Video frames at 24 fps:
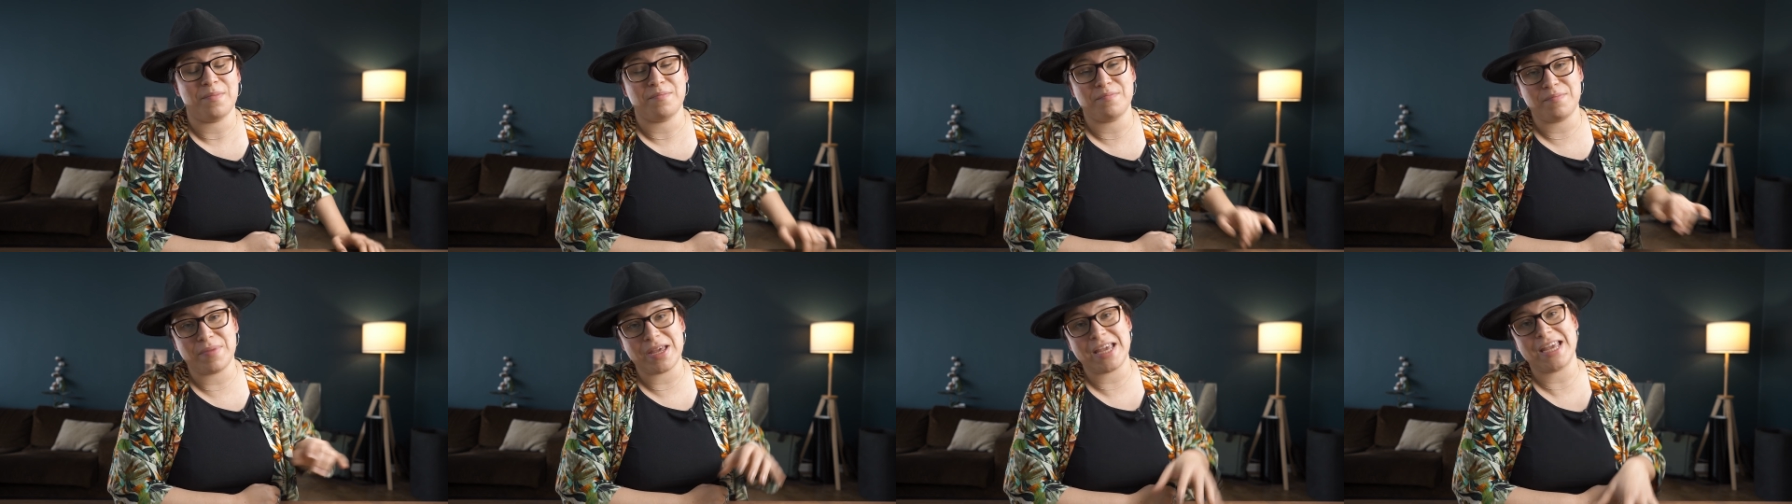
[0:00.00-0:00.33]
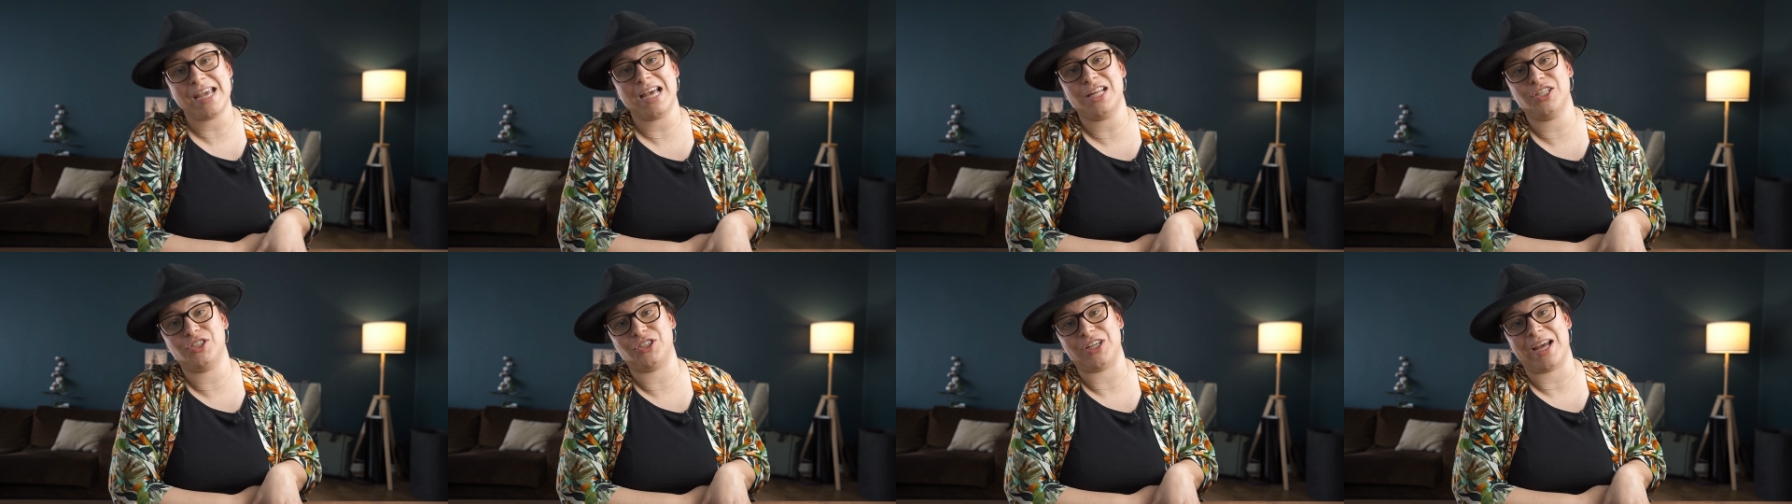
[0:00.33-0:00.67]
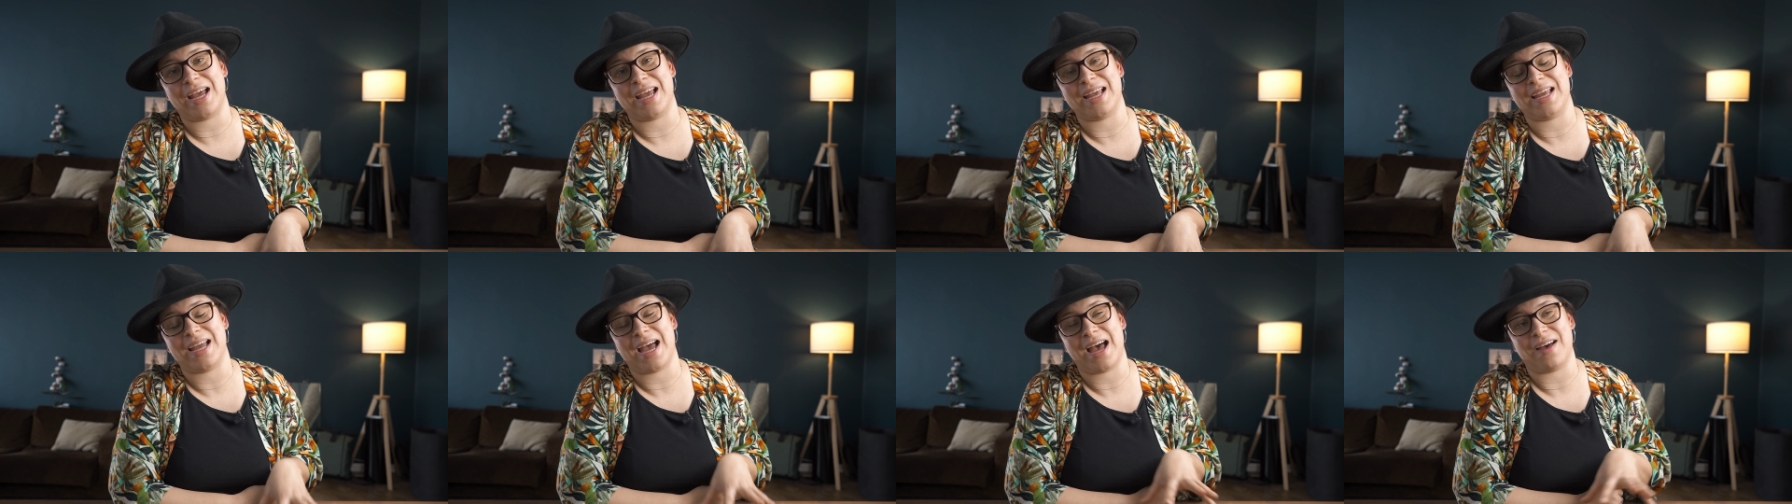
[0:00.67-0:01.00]
me and
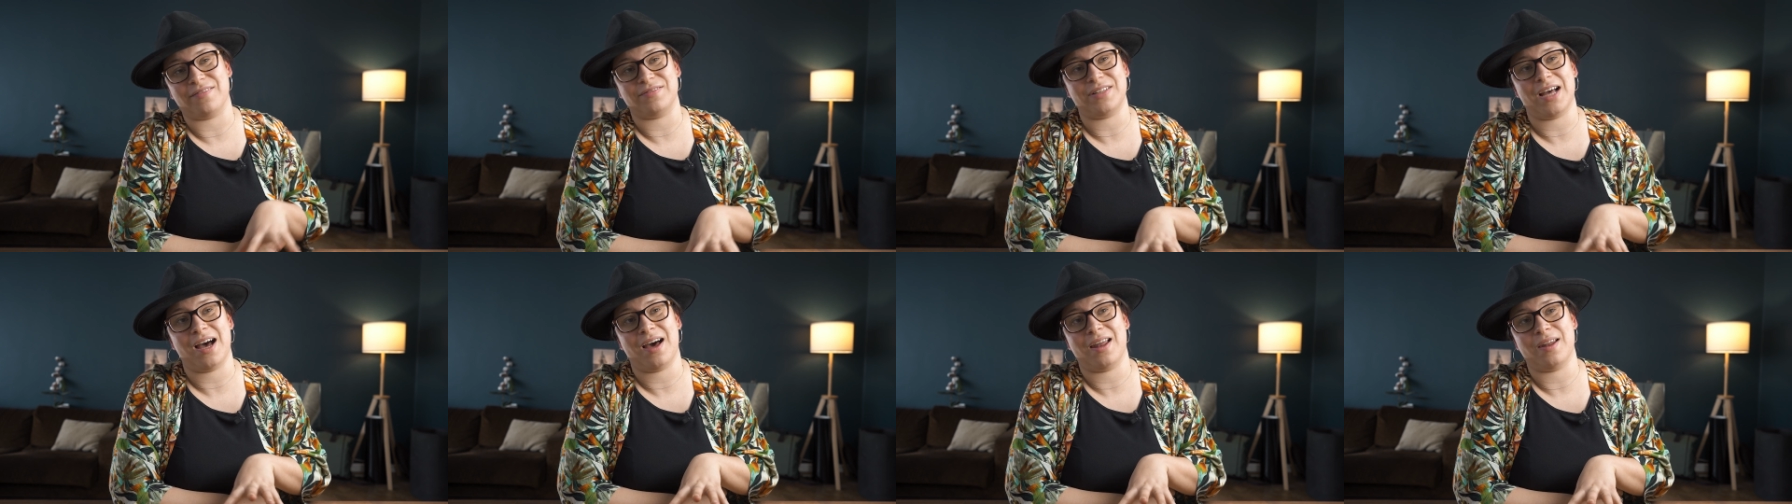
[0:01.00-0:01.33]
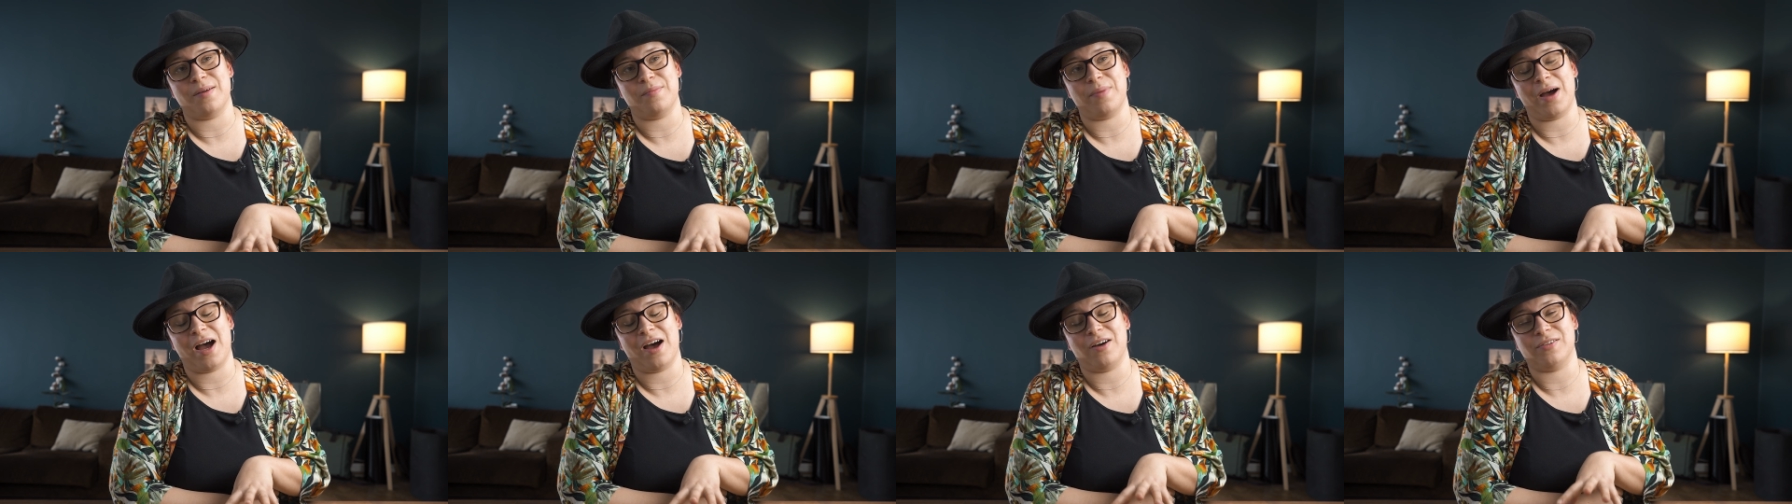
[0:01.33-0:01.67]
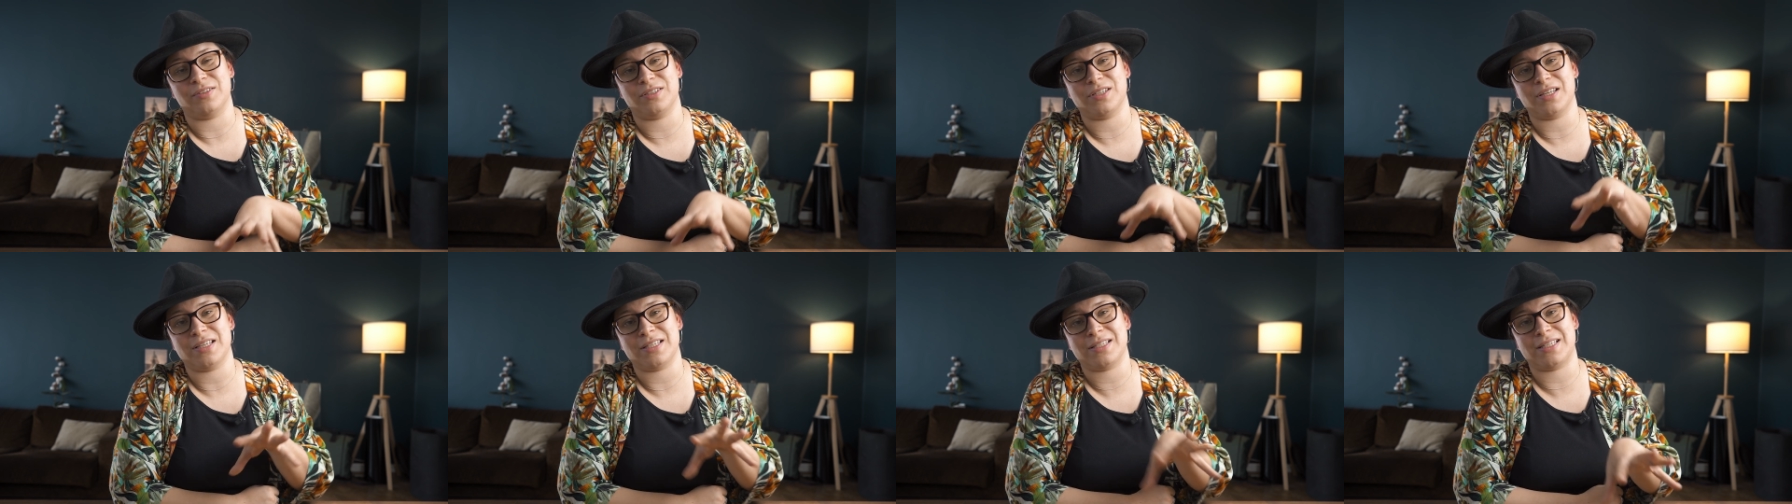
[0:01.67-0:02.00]
Jay have done
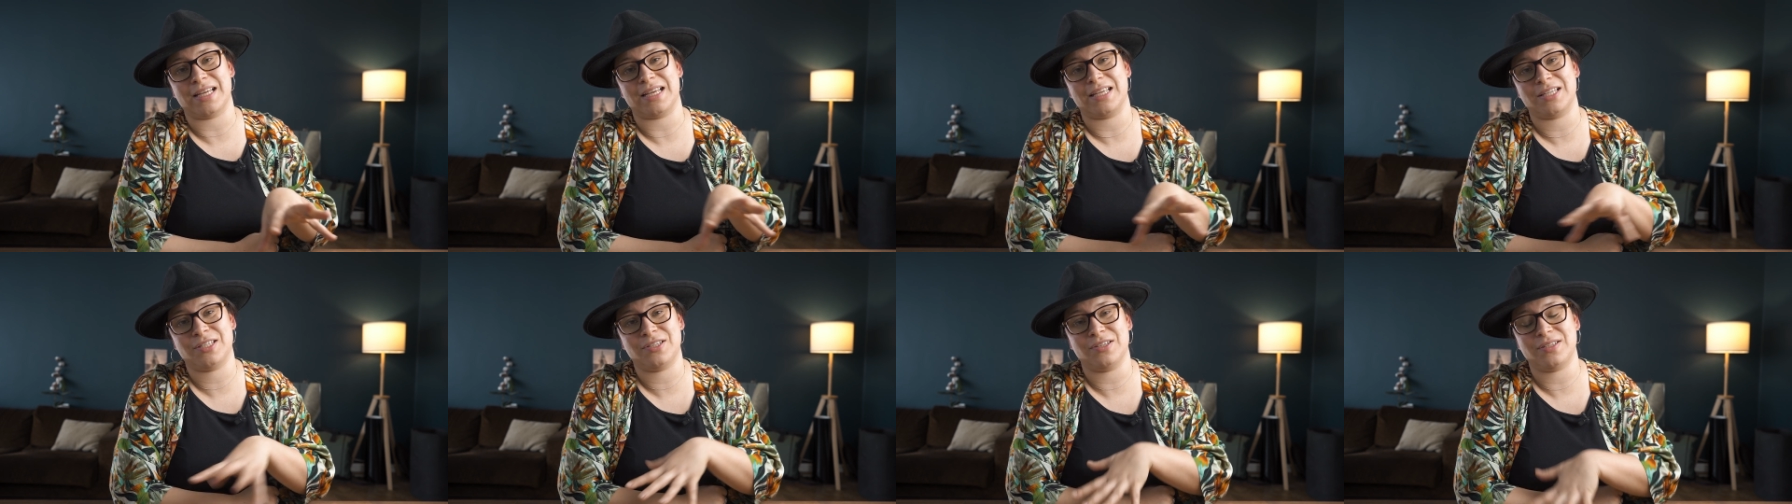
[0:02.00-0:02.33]
about 6